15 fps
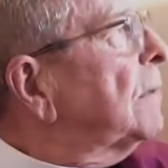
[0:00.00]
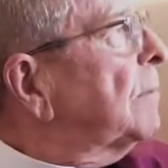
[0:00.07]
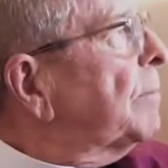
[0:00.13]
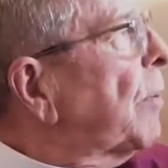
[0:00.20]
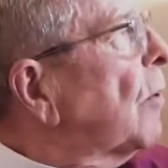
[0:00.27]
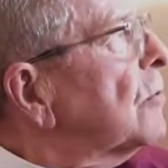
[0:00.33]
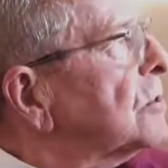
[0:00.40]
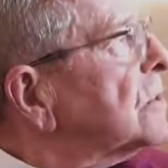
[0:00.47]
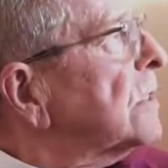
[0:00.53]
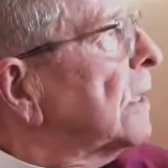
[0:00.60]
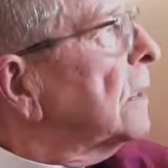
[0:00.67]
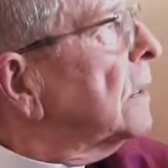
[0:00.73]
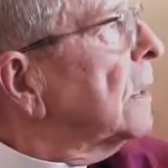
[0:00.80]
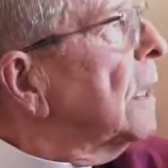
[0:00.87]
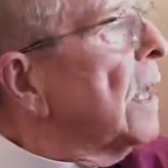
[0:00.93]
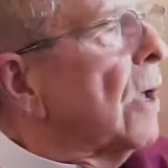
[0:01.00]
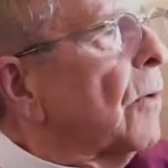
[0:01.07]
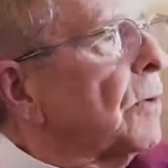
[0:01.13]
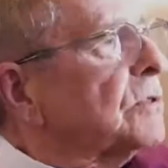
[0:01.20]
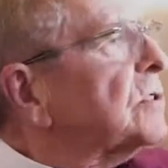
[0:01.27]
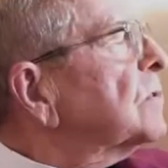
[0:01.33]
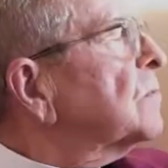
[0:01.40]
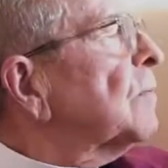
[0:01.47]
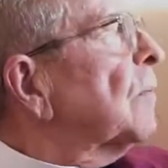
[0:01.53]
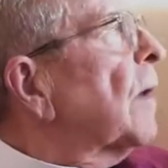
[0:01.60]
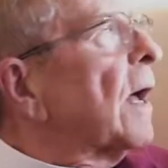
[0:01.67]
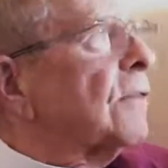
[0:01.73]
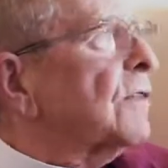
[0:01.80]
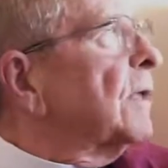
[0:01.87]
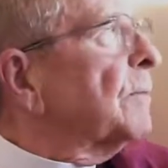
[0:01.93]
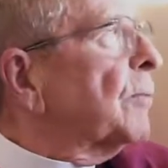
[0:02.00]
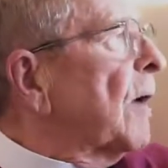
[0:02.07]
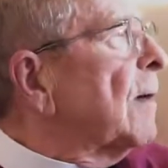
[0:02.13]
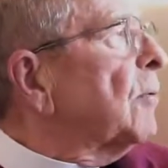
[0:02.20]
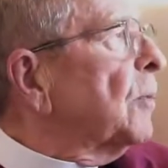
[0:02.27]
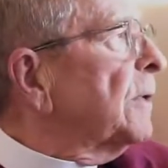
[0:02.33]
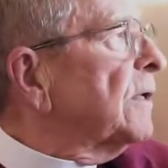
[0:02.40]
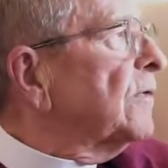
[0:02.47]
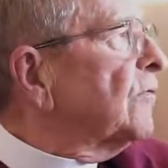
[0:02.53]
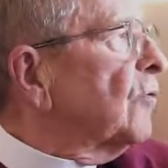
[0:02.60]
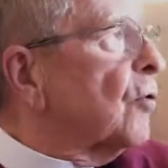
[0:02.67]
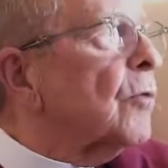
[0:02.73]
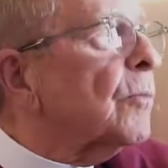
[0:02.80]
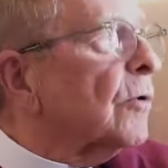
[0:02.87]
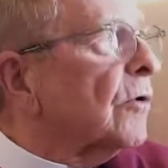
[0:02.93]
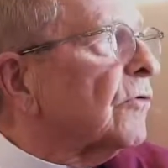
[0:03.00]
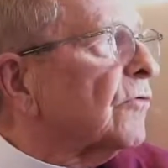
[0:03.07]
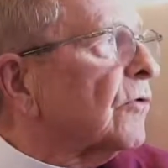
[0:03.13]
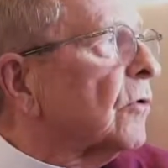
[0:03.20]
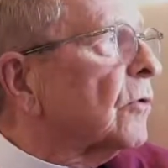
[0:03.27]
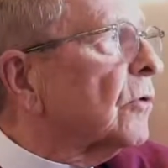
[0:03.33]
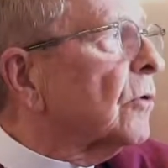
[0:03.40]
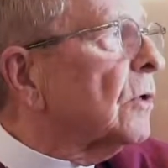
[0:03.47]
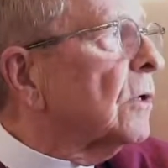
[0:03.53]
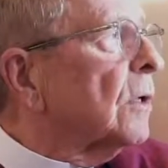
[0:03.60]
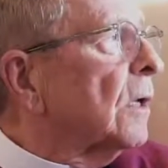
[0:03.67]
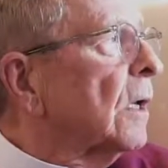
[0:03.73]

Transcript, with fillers: person, which is why I think probably his humor is so good